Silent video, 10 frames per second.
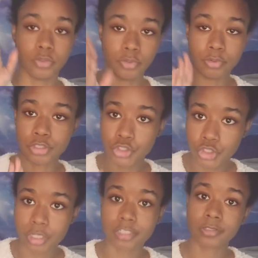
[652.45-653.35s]
you're
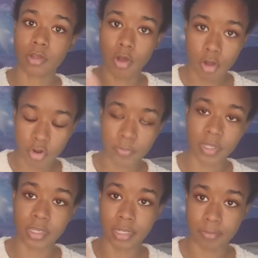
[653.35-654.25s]
just
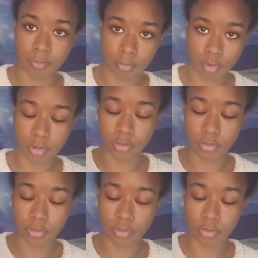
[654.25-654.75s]
harming it more.